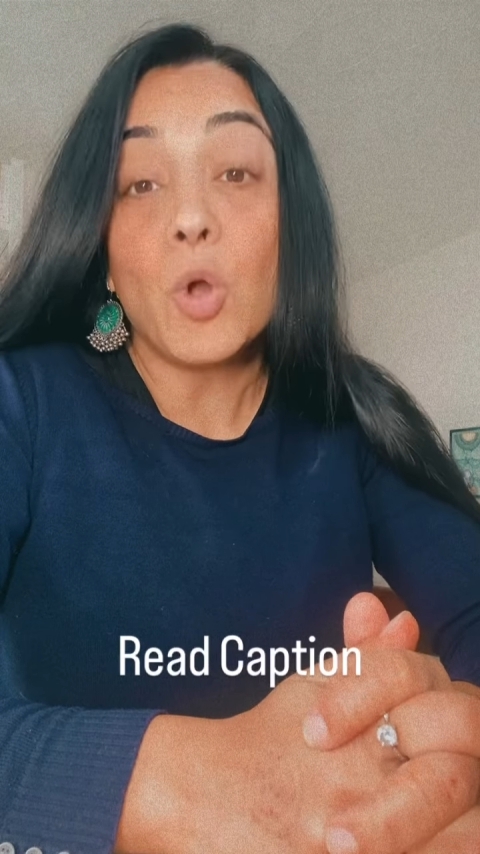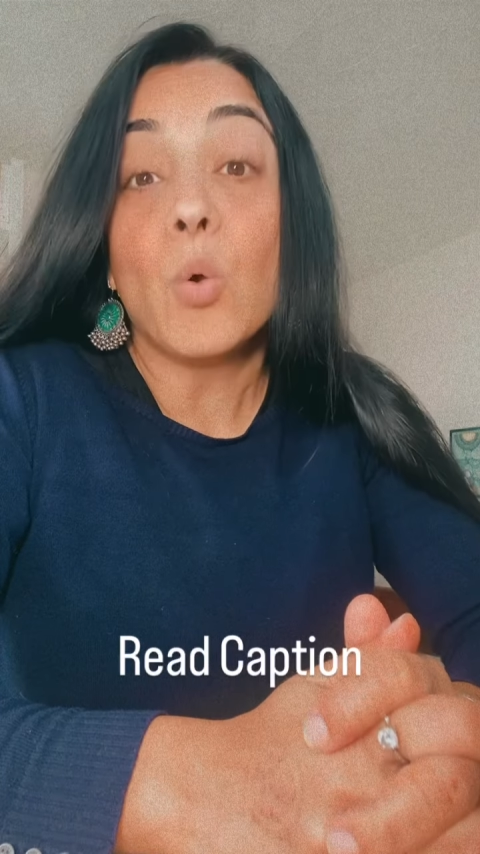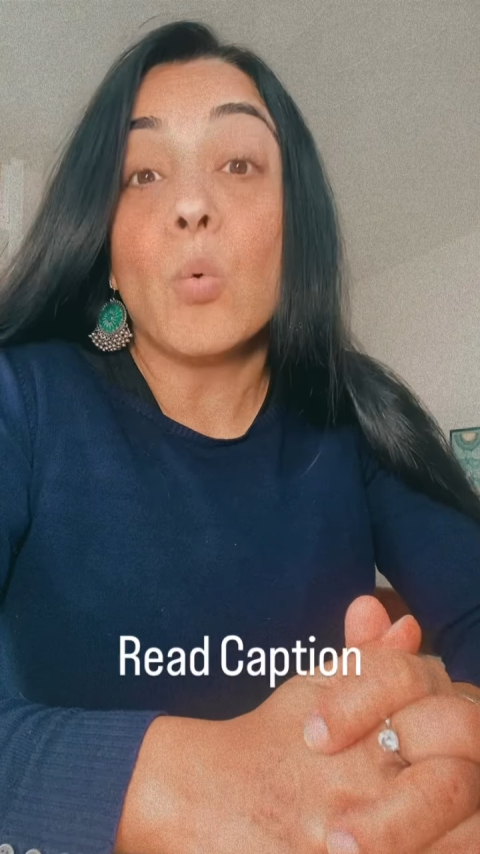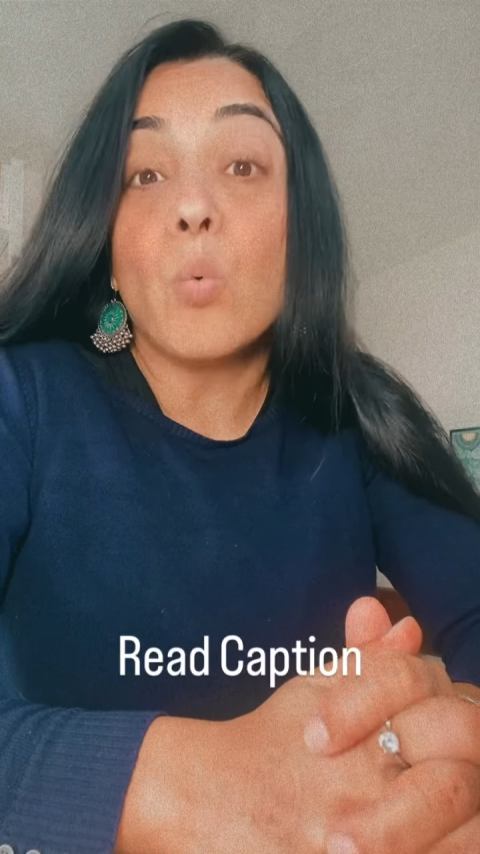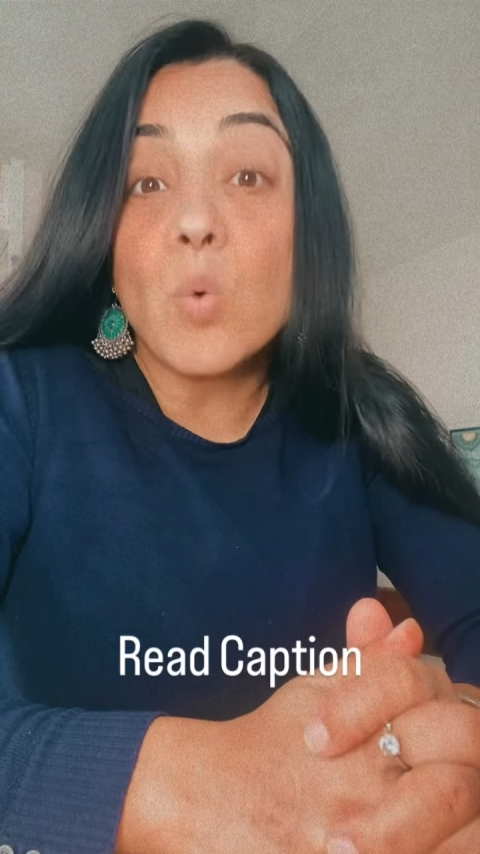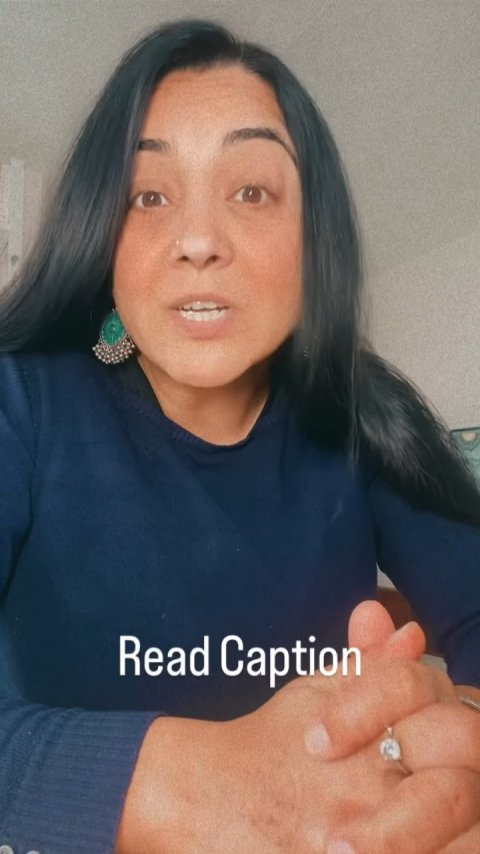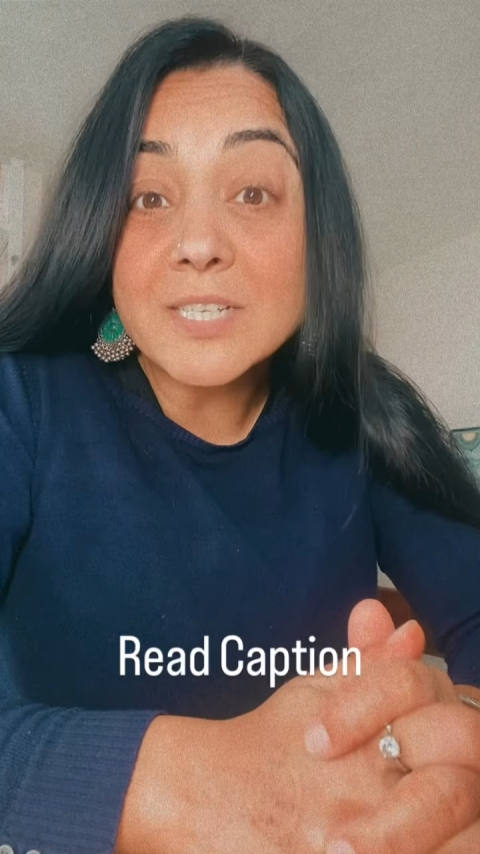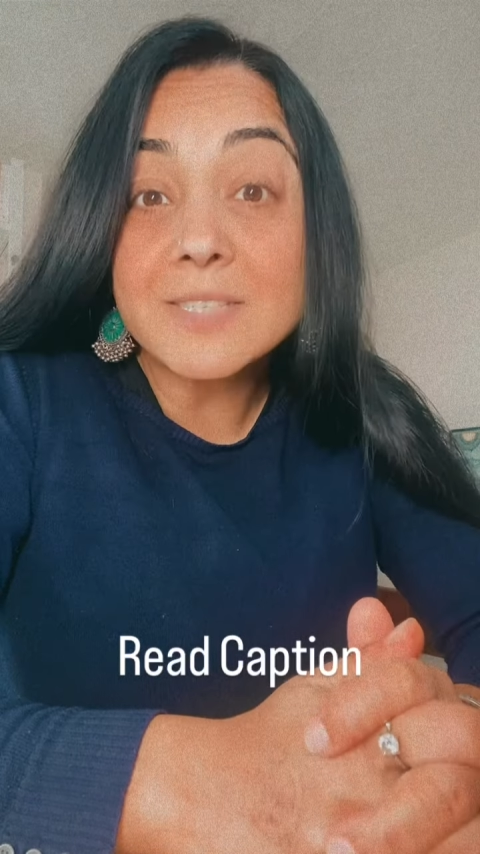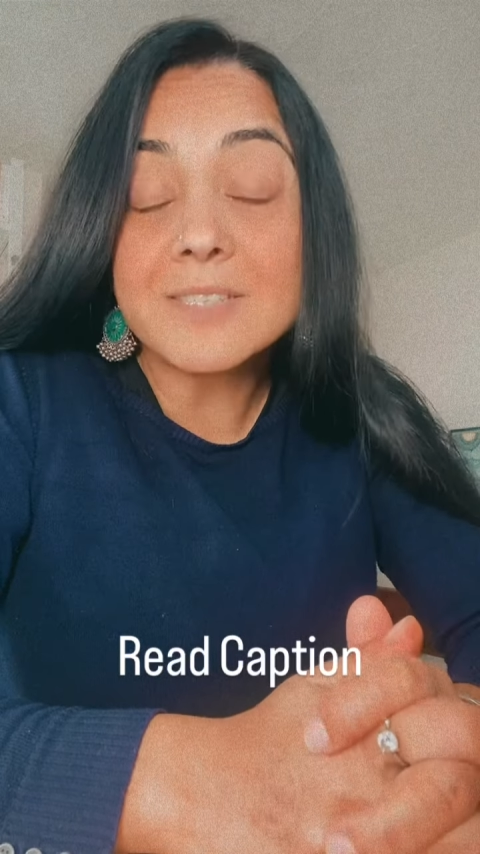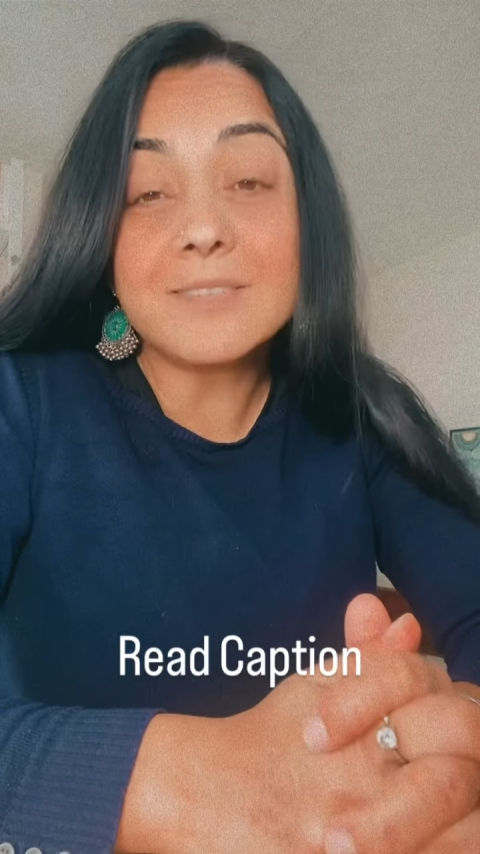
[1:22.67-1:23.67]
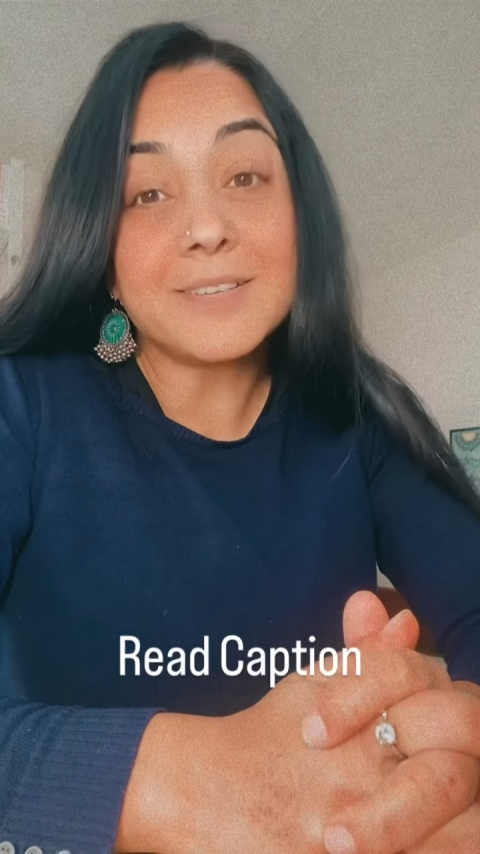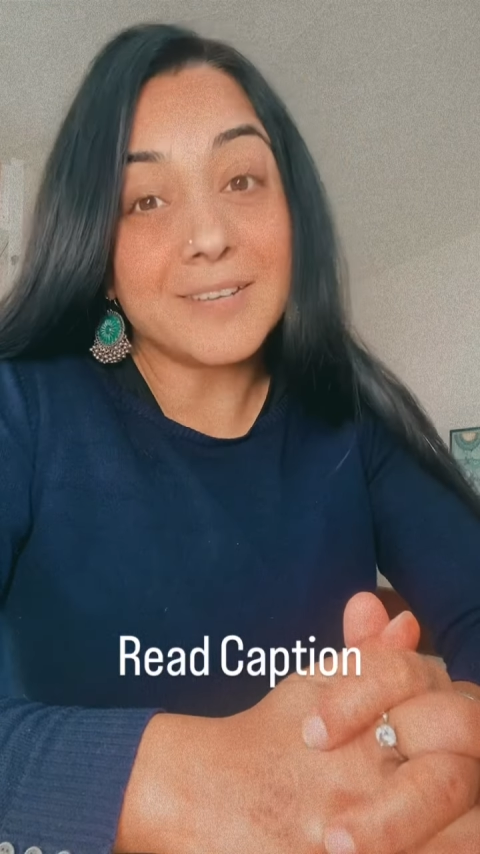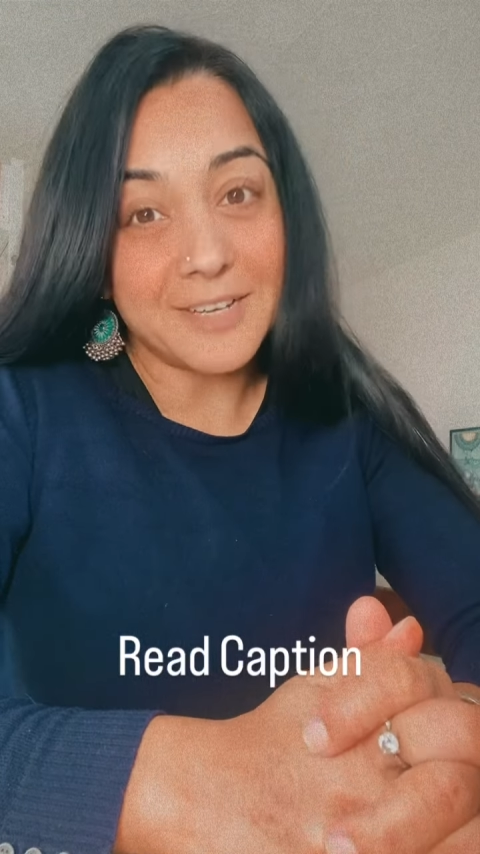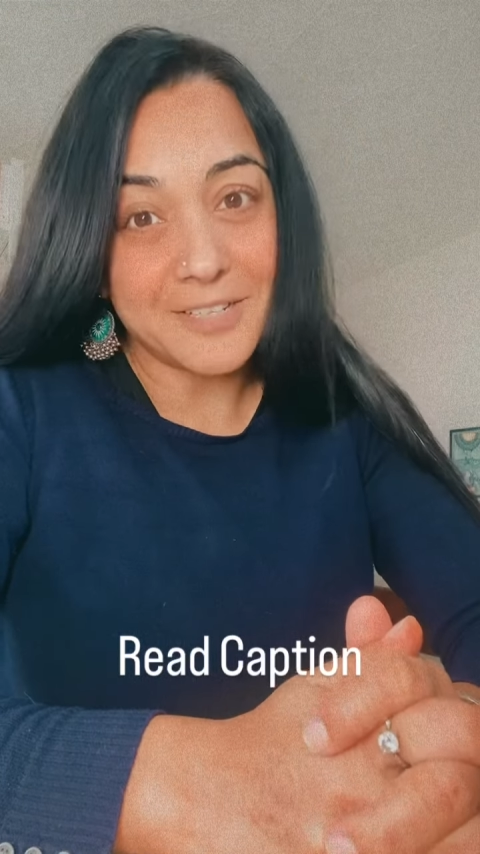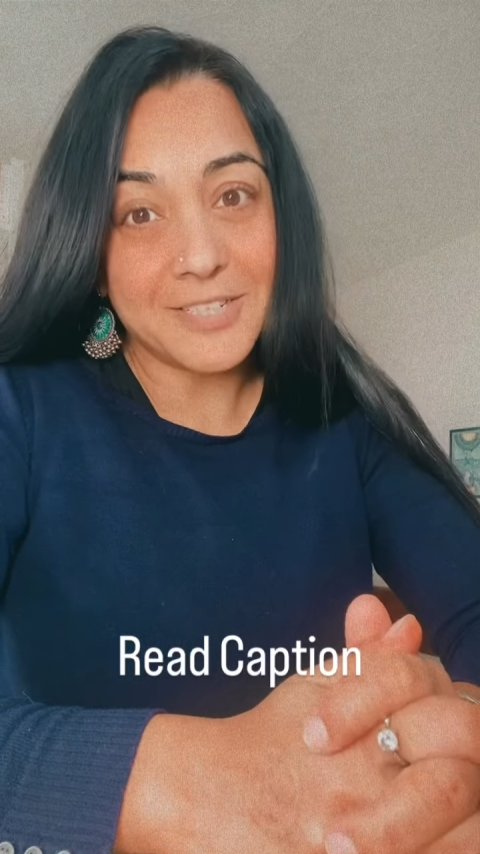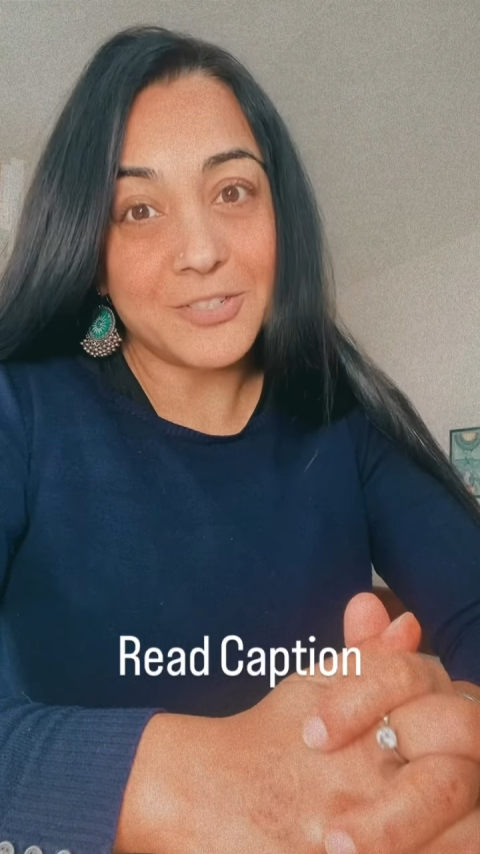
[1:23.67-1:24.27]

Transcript: What is it that I need